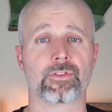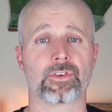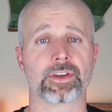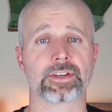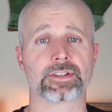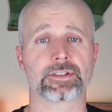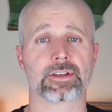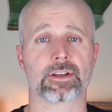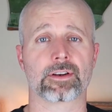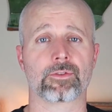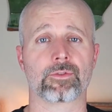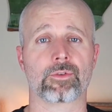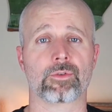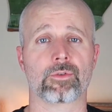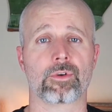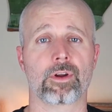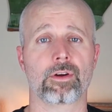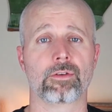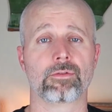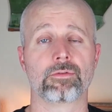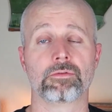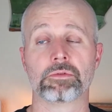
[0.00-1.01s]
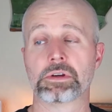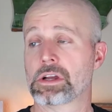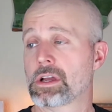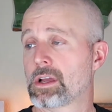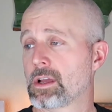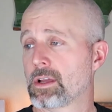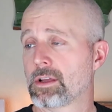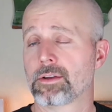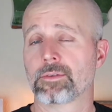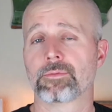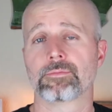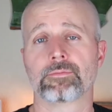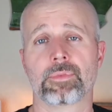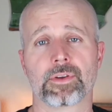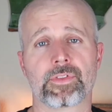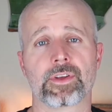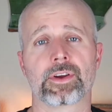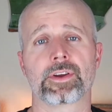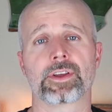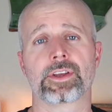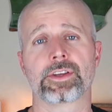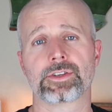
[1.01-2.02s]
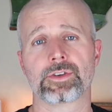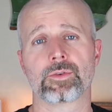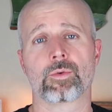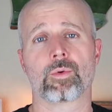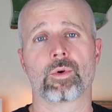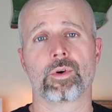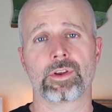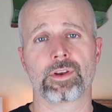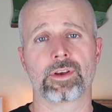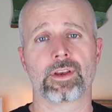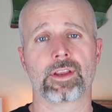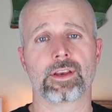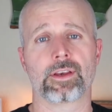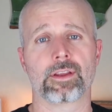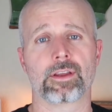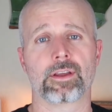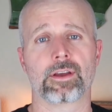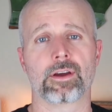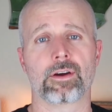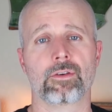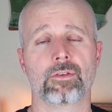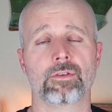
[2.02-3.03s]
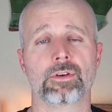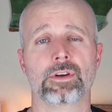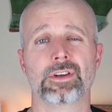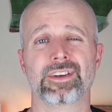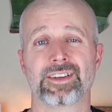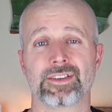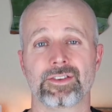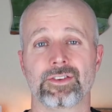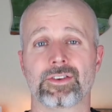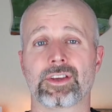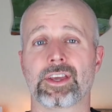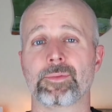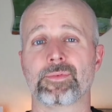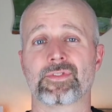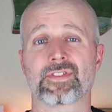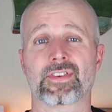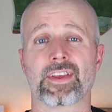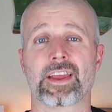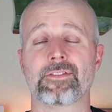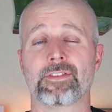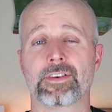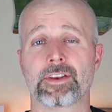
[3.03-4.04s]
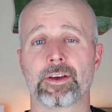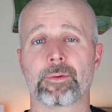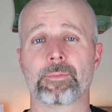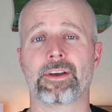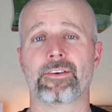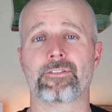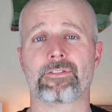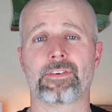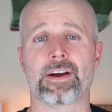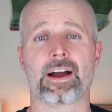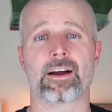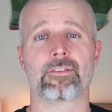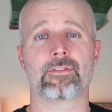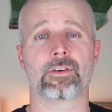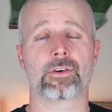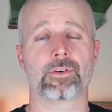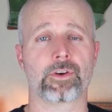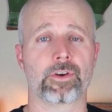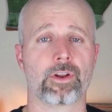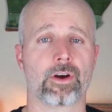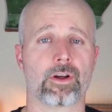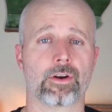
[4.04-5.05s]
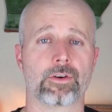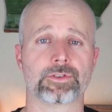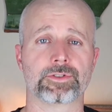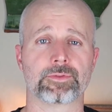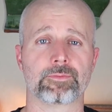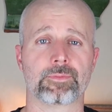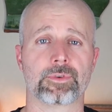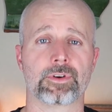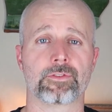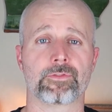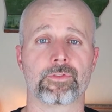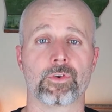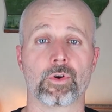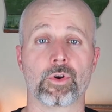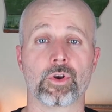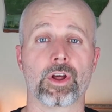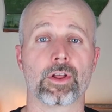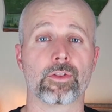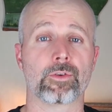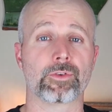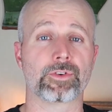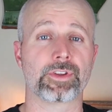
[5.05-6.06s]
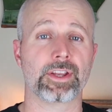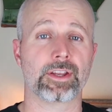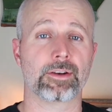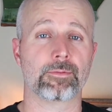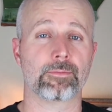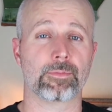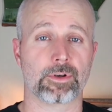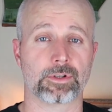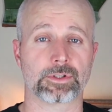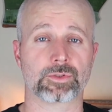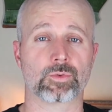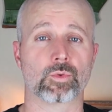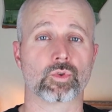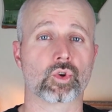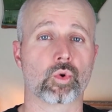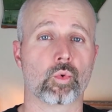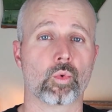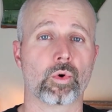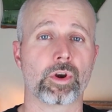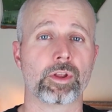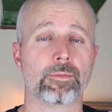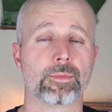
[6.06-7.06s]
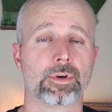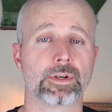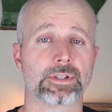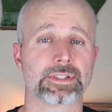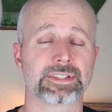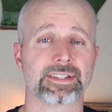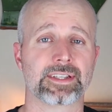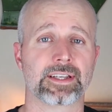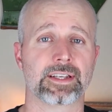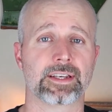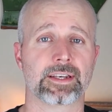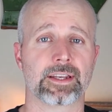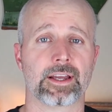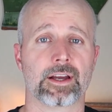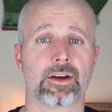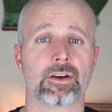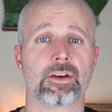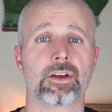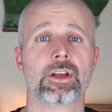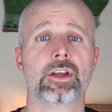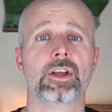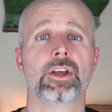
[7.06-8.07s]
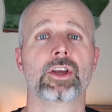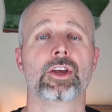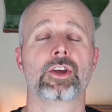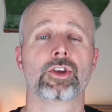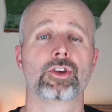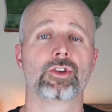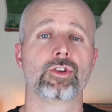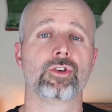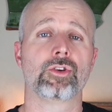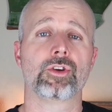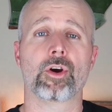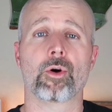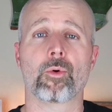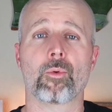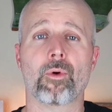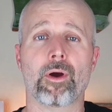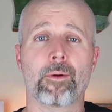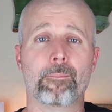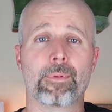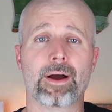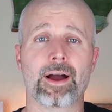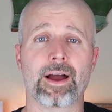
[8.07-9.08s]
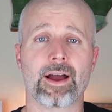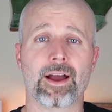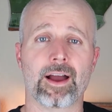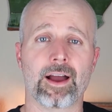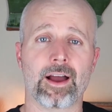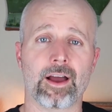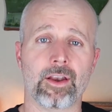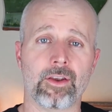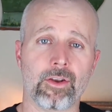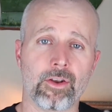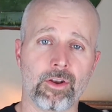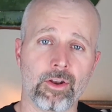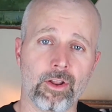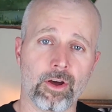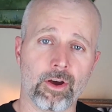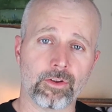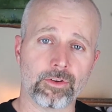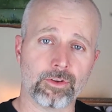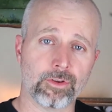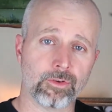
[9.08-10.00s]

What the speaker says: things out on the road, but they'll get you where you need to go. You keep saving up that $500 a month for another 10 months. We're 20 months in now. You go and buy another,